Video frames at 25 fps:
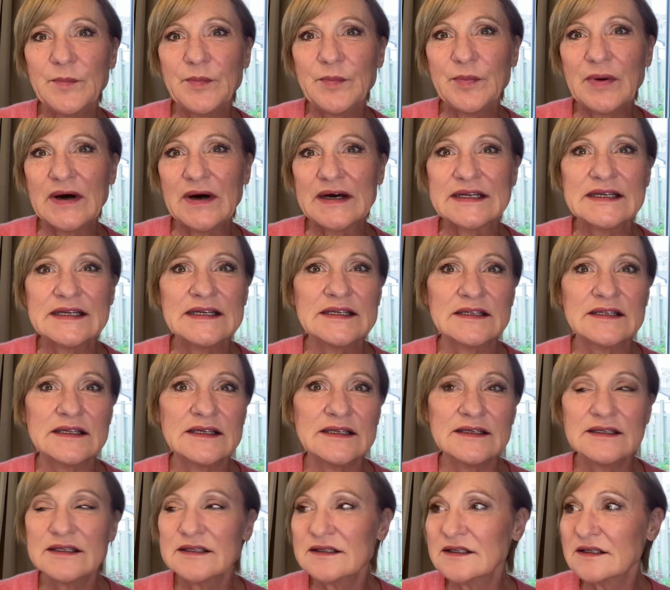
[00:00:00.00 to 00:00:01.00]
but
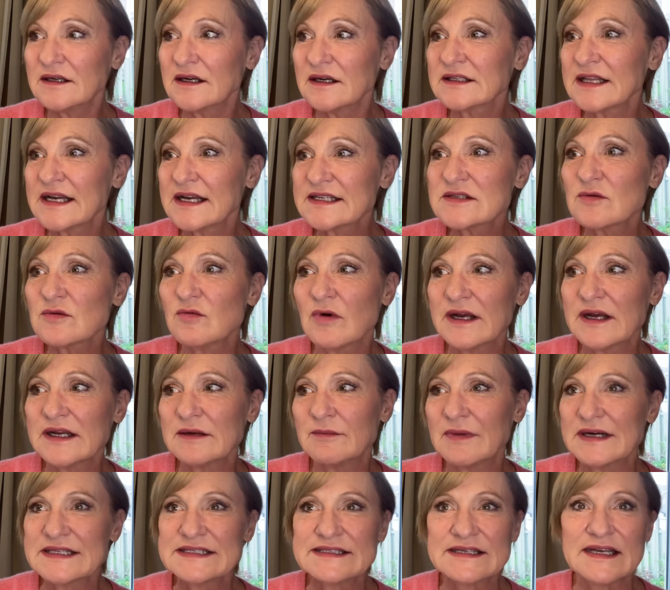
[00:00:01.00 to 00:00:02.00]
a glass of wine, it
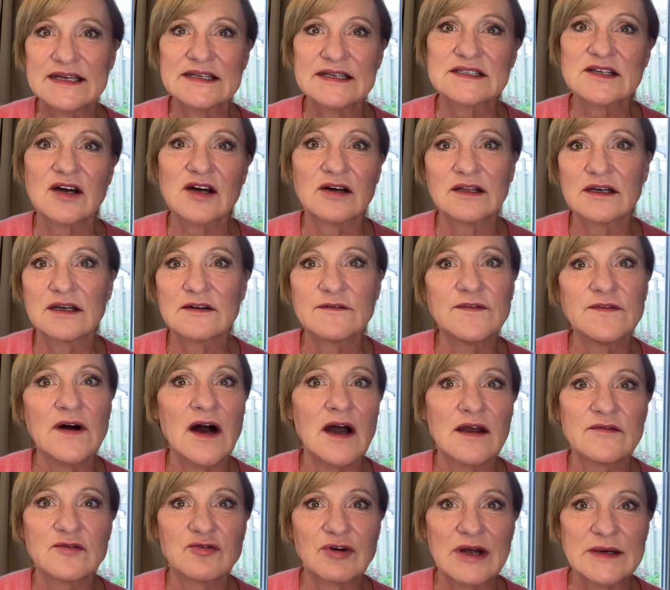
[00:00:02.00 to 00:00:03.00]
might say it's got
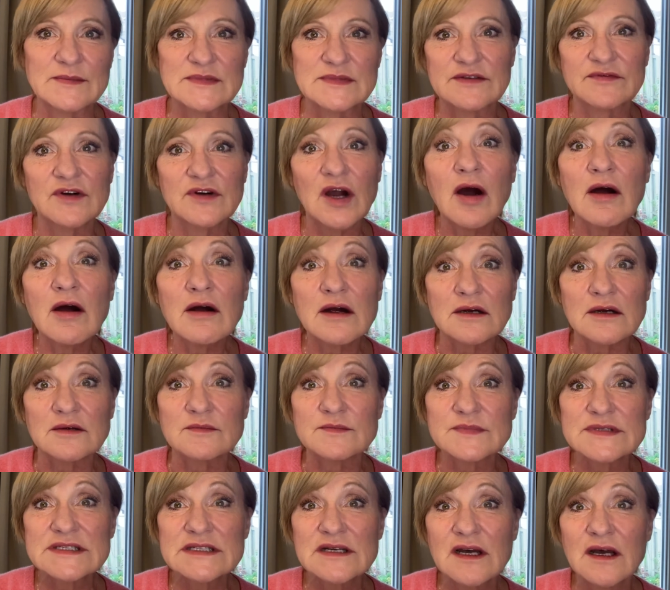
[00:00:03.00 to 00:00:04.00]
5 grams of
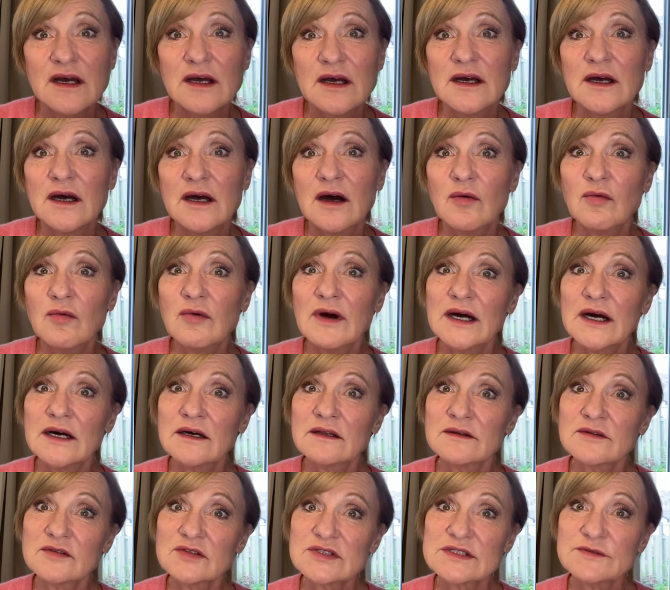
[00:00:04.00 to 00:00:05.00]
carbs.
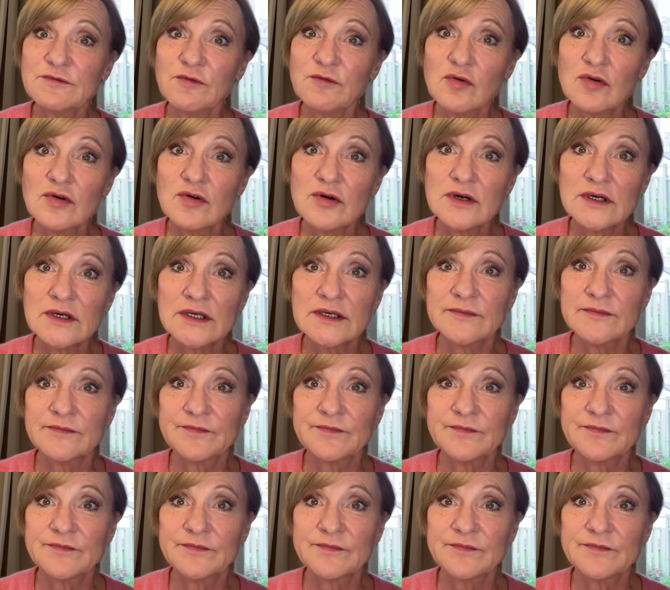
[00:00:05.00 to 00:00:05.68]
Well, there's 4